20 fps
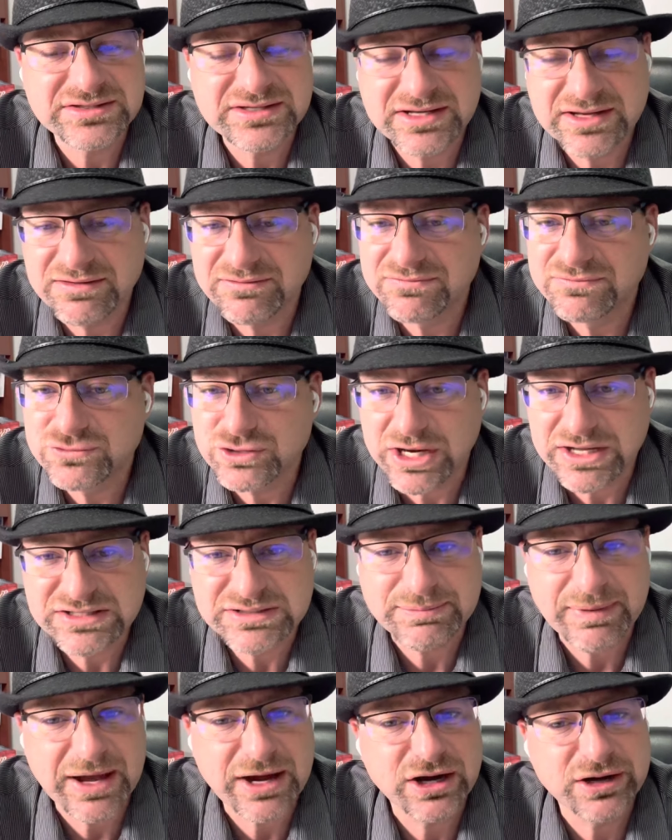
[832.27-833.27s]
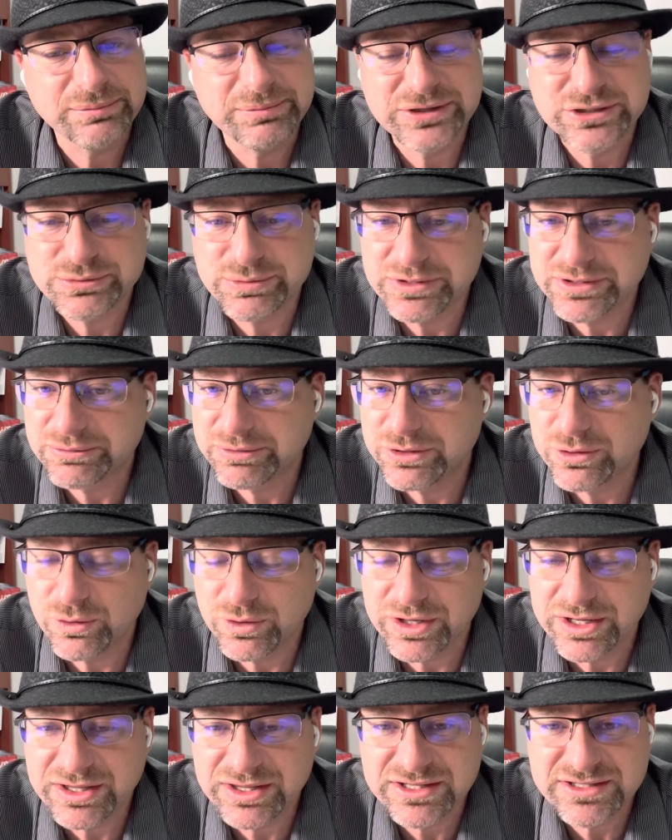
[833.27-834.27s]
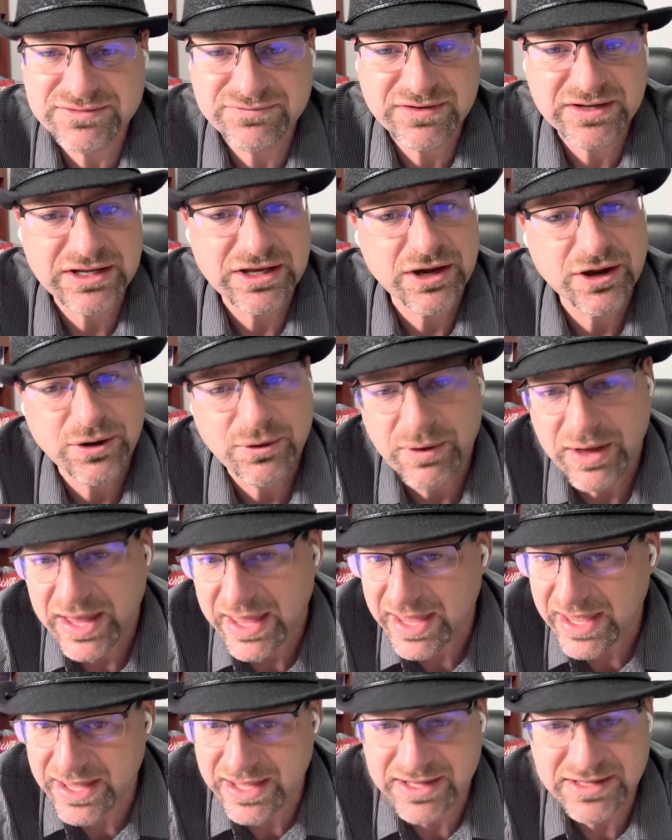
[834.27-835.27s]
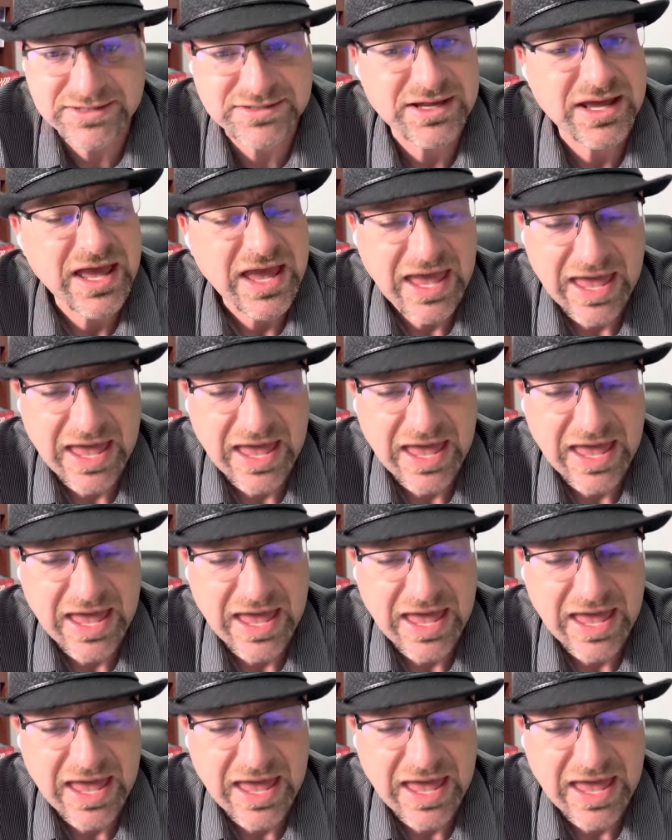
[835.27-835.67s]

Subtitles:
that have transpired between the recording of this video and